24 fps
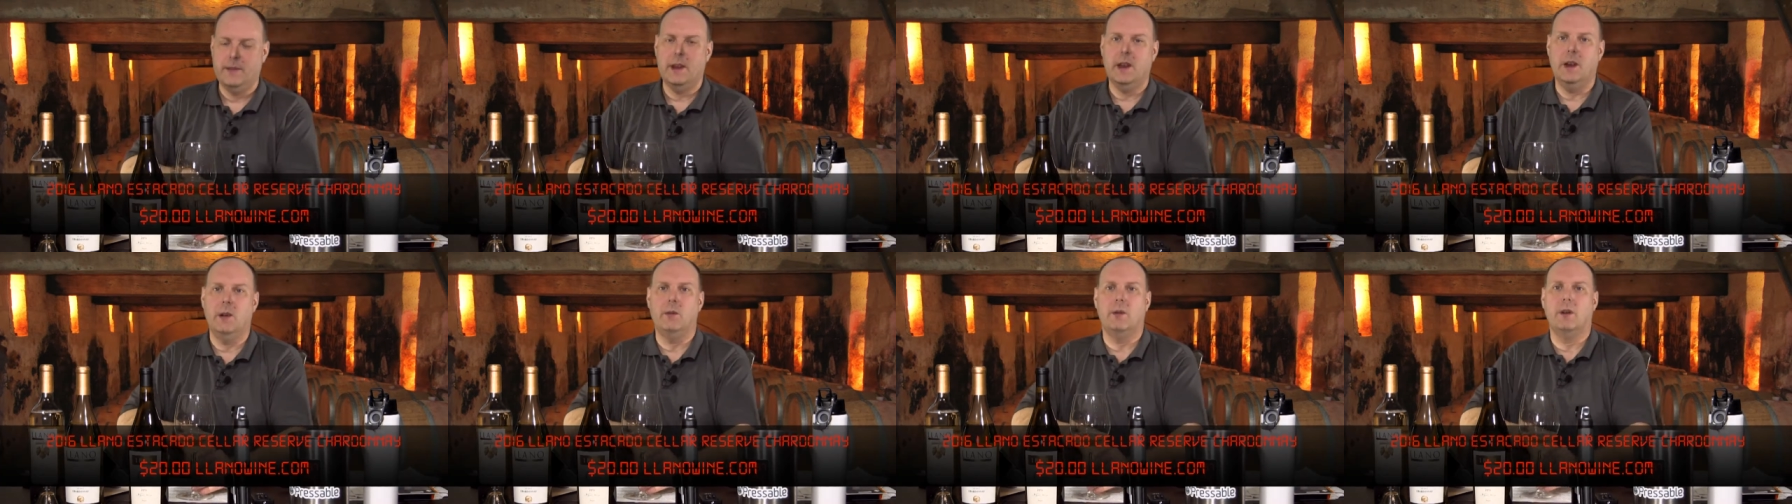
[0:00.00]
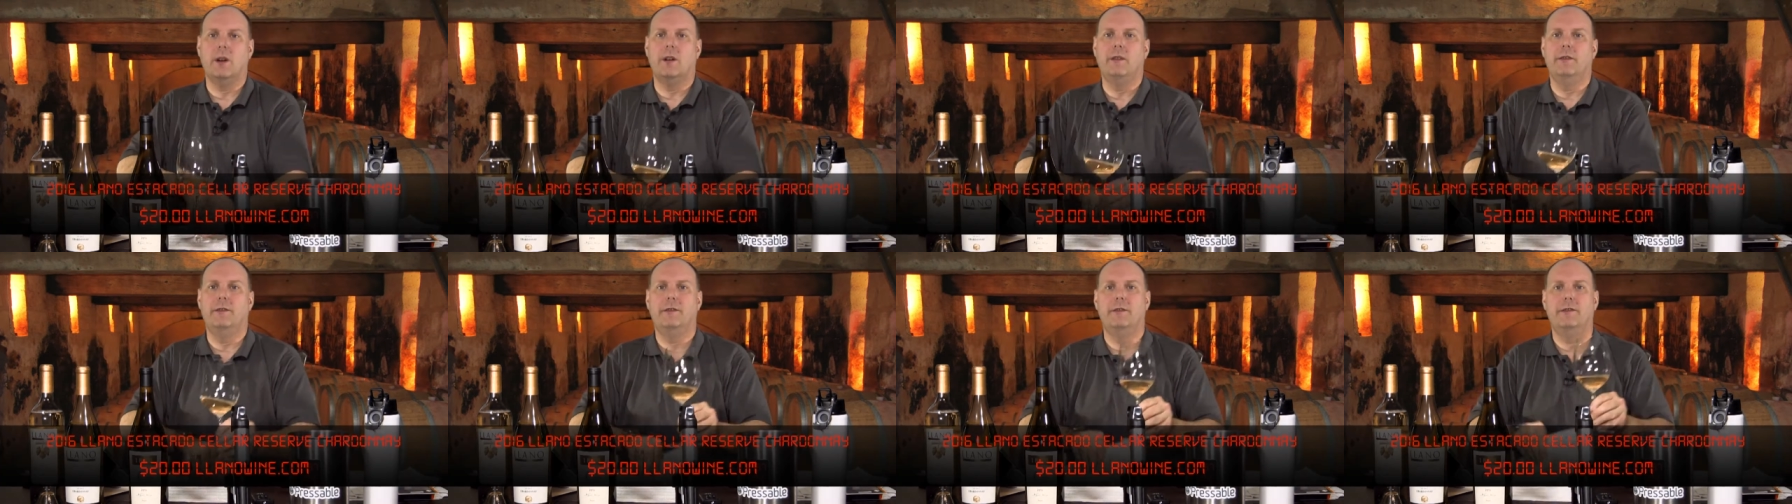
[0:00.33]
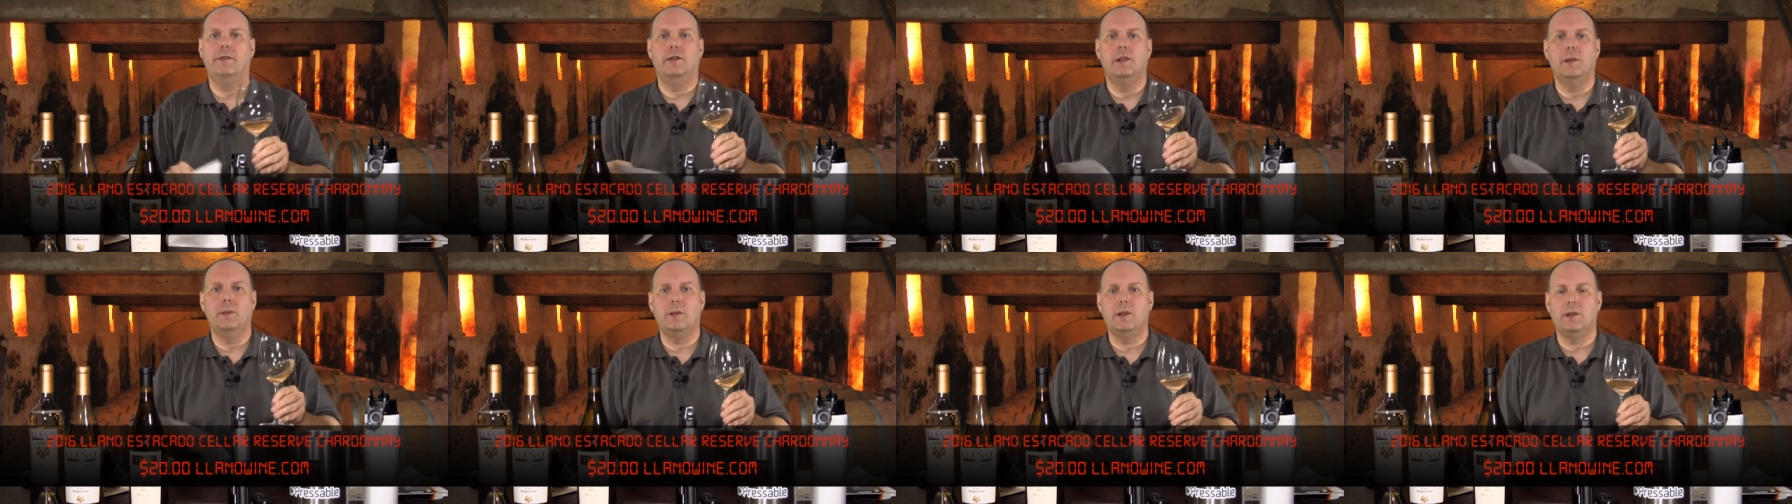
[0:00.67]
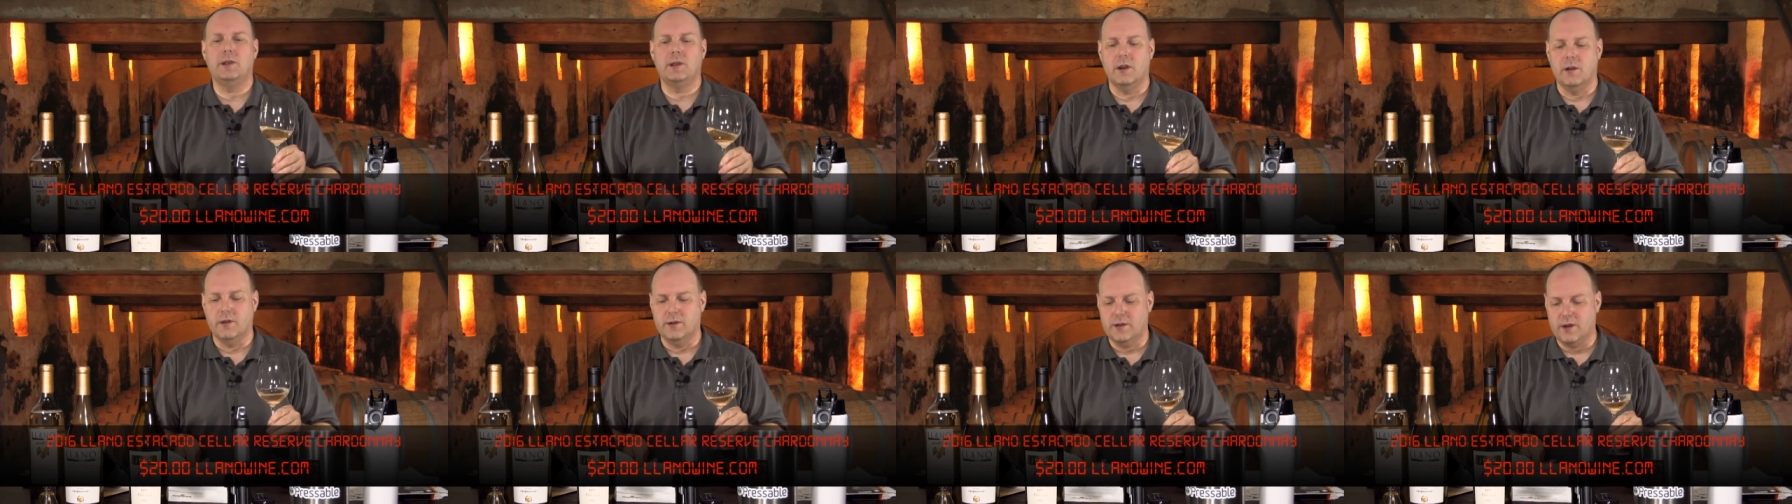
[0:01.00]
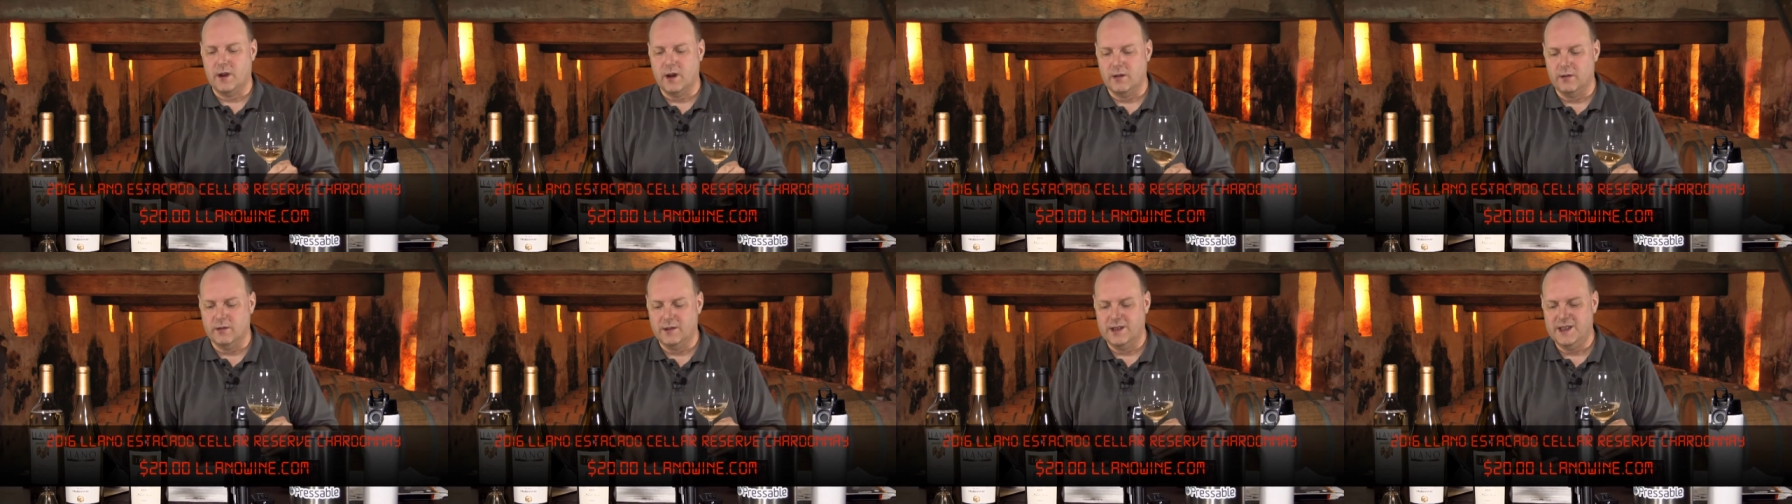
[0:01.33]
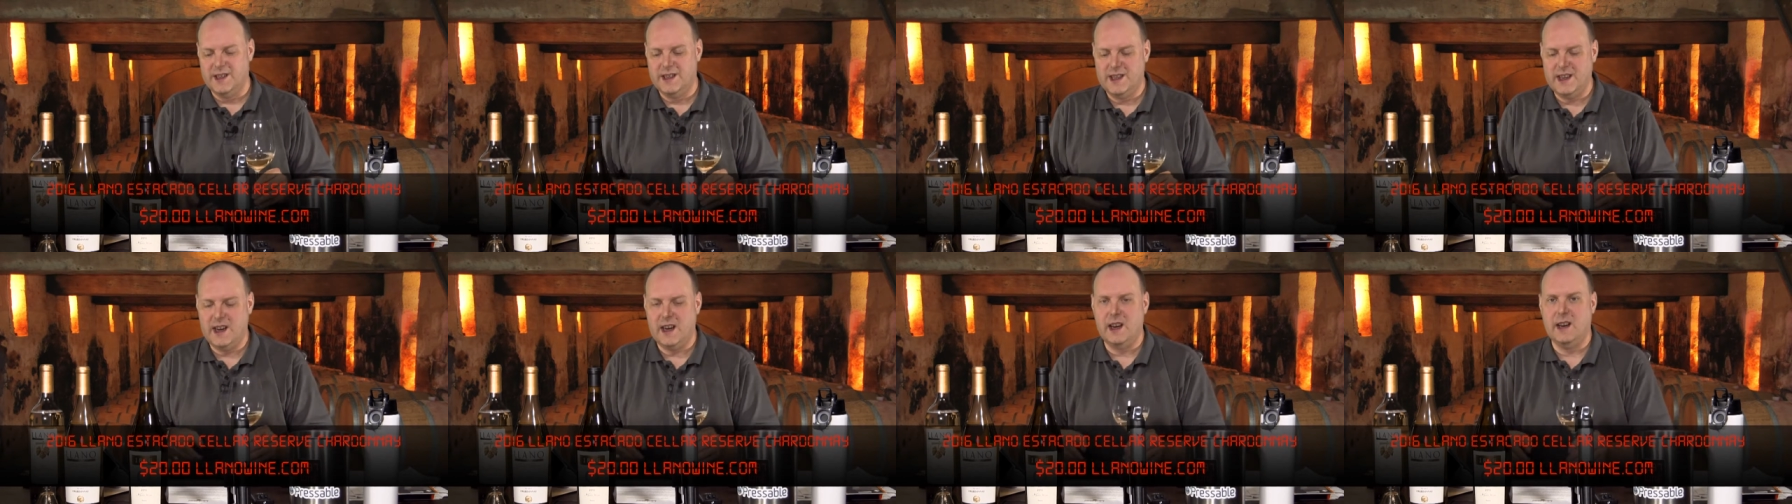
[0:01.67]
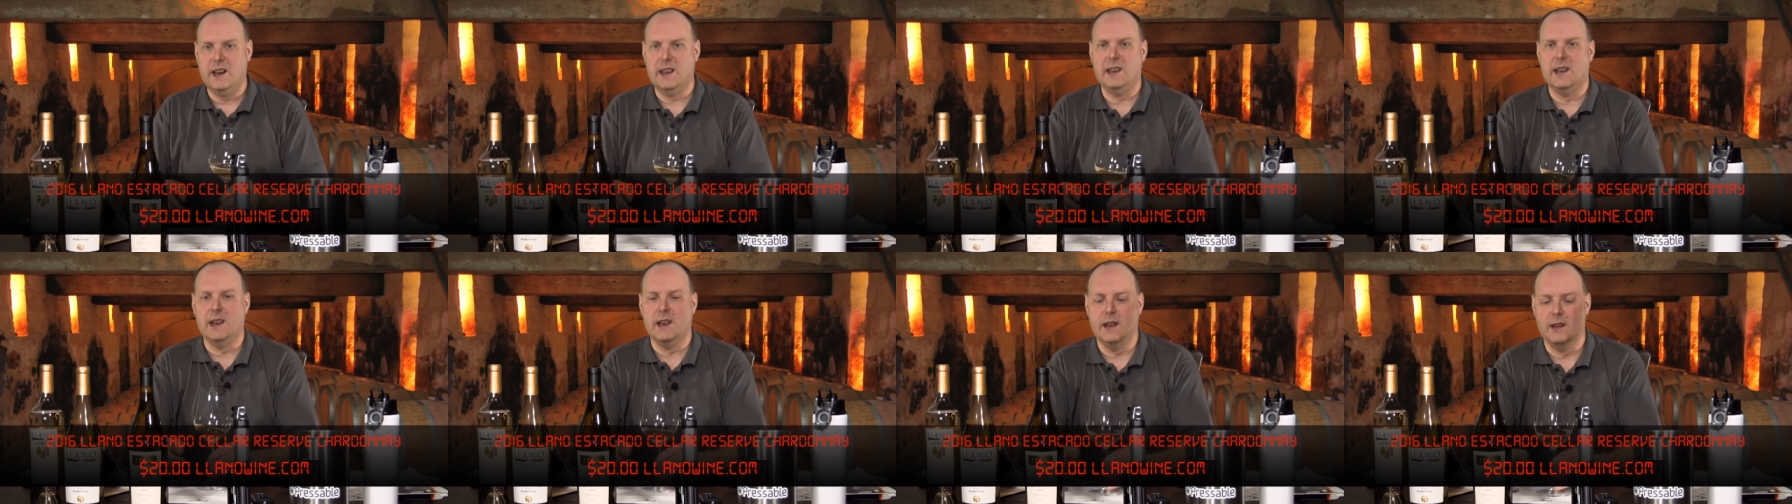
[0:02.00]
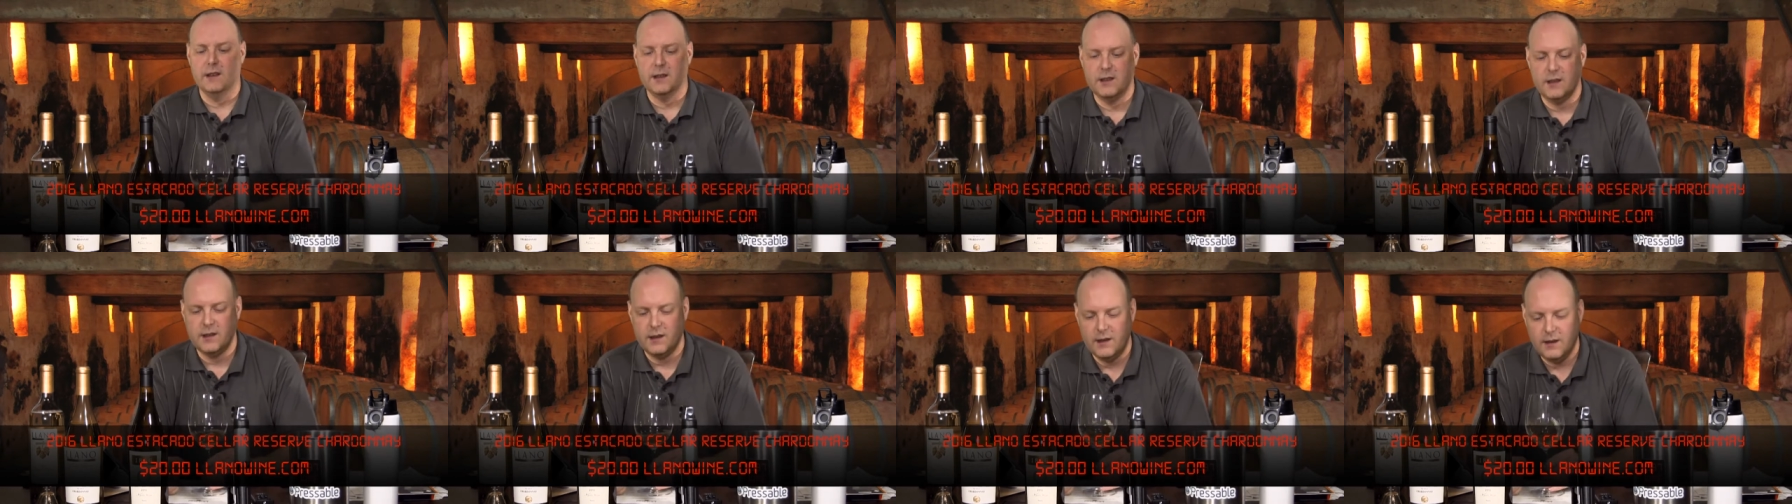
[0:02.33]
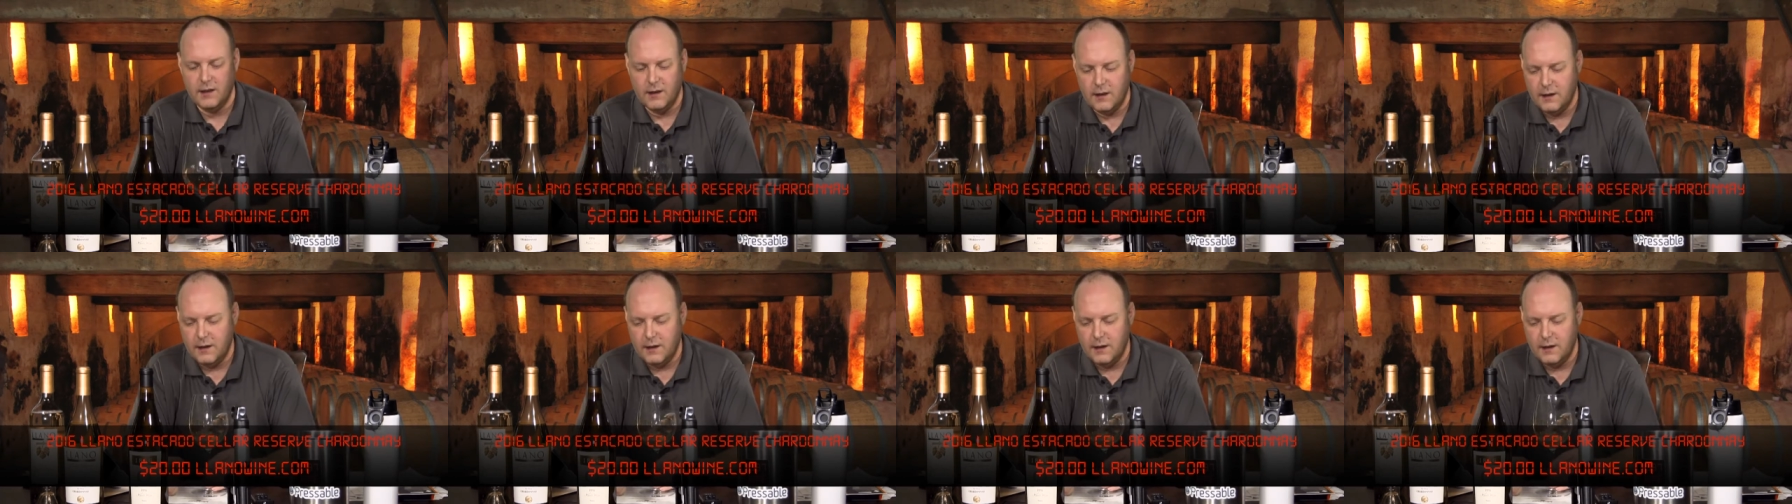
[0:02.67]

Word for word: And we're gonna flip this over so I don't see anything else.